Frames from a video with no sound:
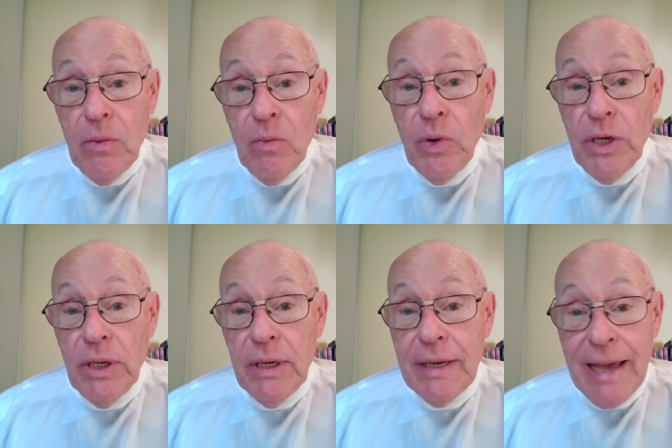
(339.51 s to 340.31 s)

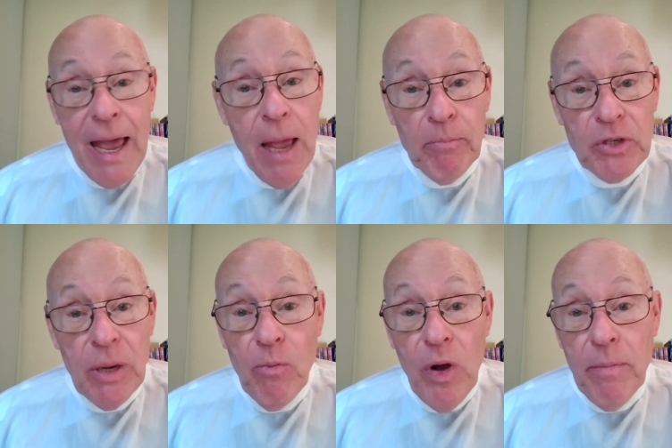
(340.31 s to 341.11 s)
We camp
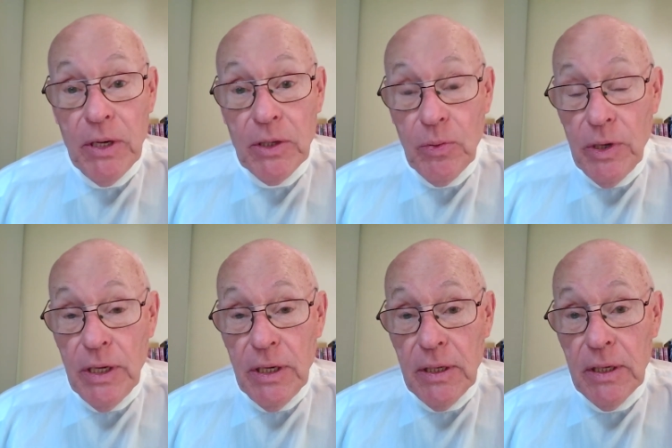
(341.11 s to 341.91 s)
somewhere
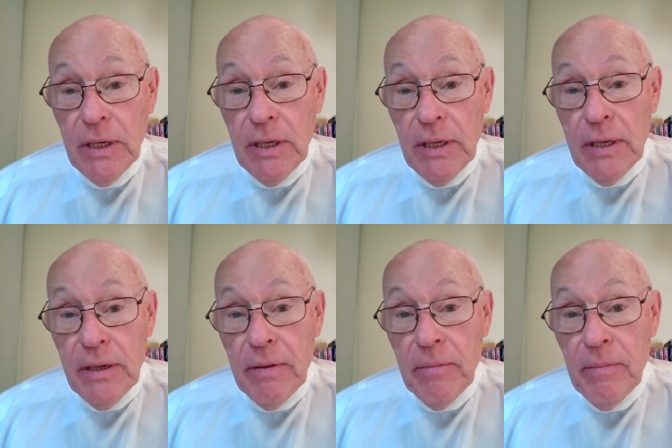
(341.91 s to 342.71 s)
between
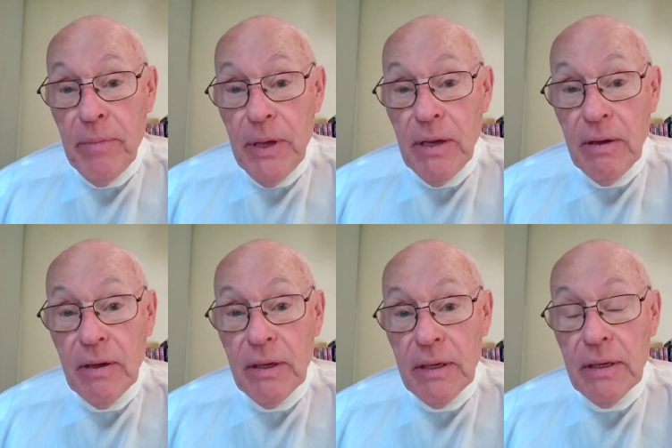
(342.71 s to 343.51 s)

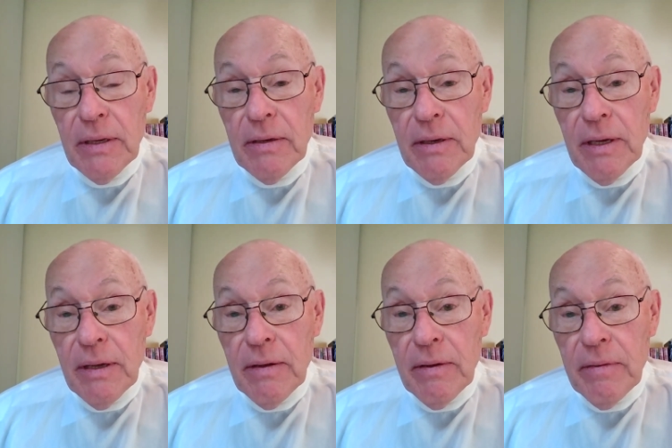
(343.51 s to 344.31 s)
being
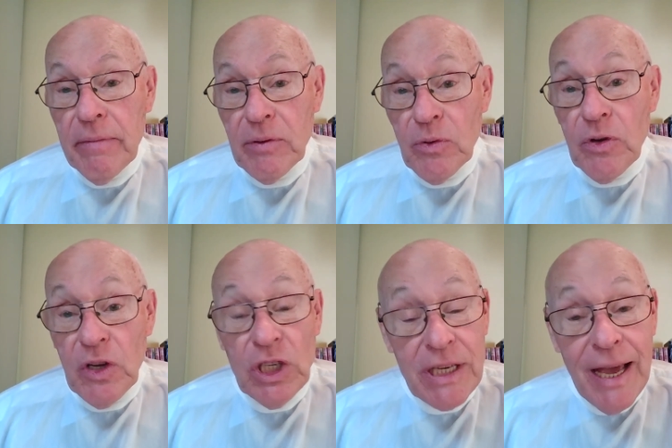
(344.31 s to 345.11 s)
sort of
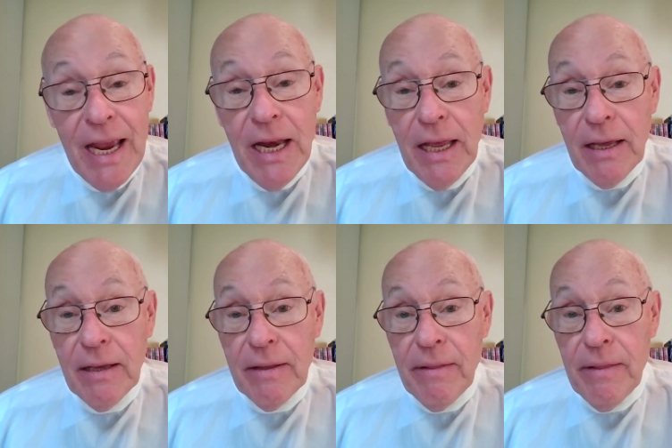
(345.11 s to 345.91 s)
containing
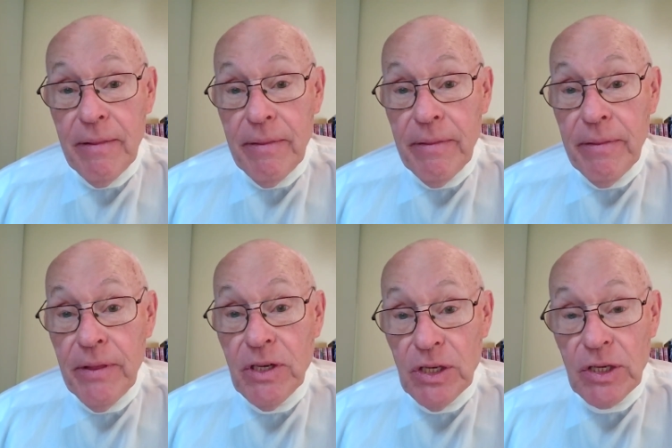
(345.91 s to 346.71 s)

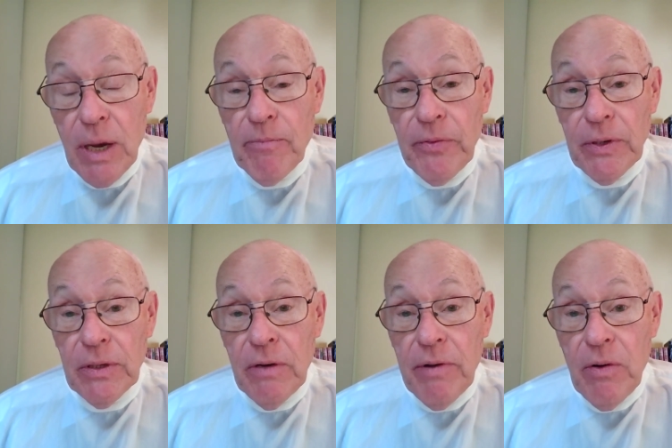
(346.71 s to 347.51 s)
the discomfort
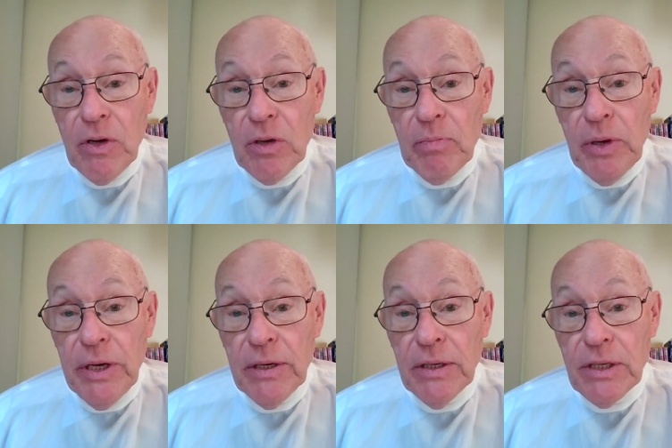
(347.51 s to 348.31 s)
of our
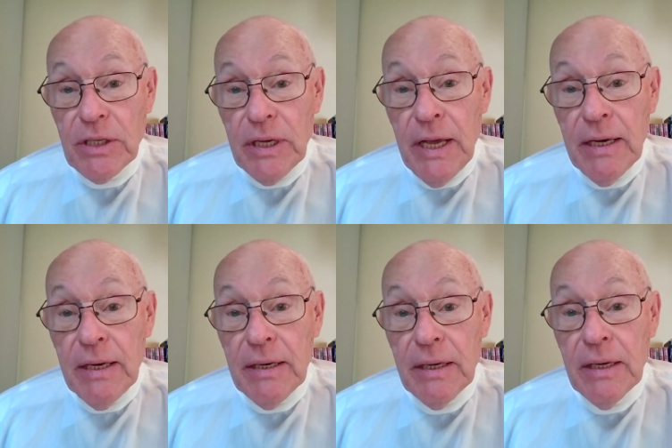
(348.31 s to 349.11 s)
incompleteness
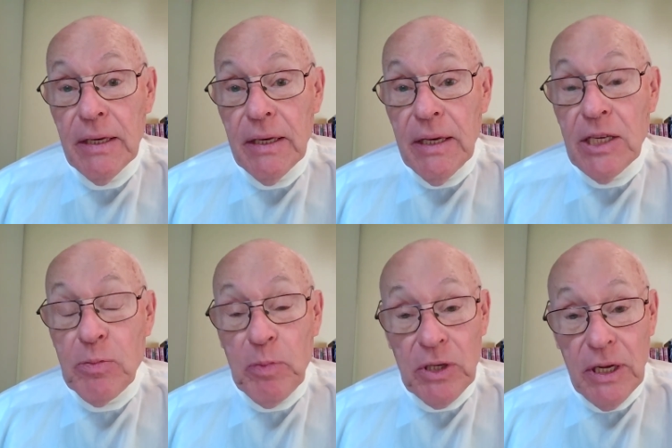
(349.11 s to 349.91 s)
and its
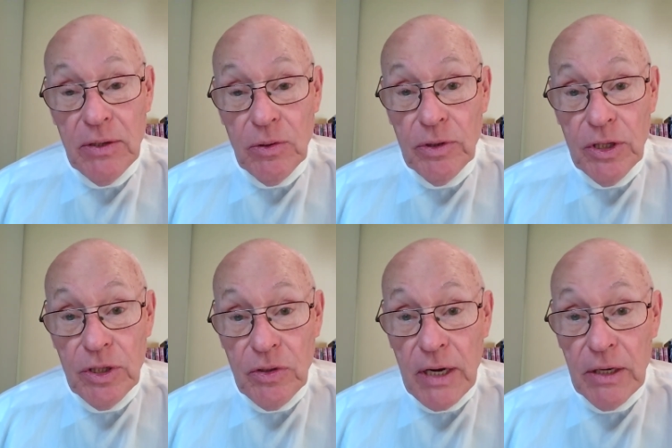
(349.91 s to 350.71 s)
potential
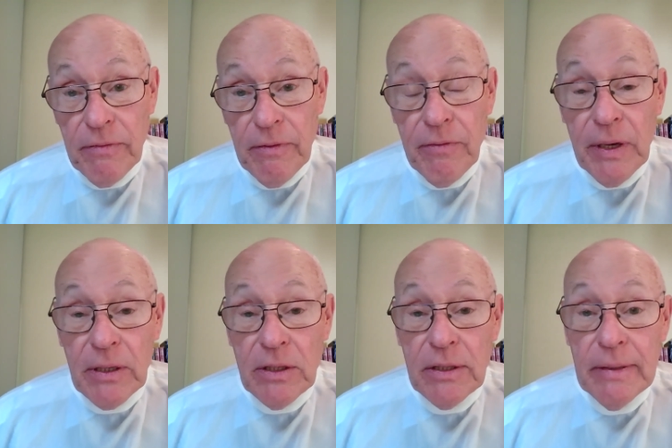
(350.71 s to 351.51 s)
destructive
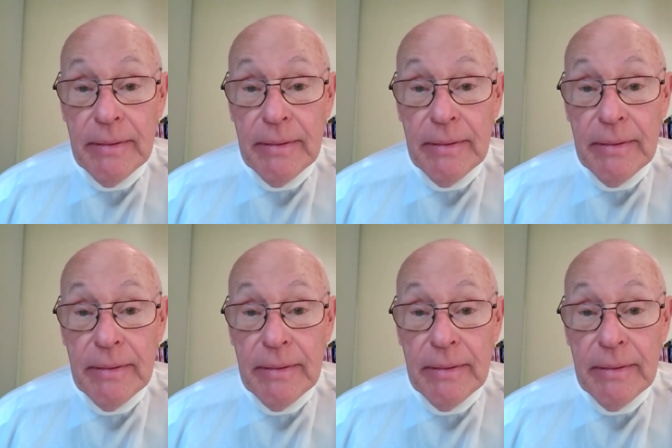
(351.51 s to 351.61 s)
effects,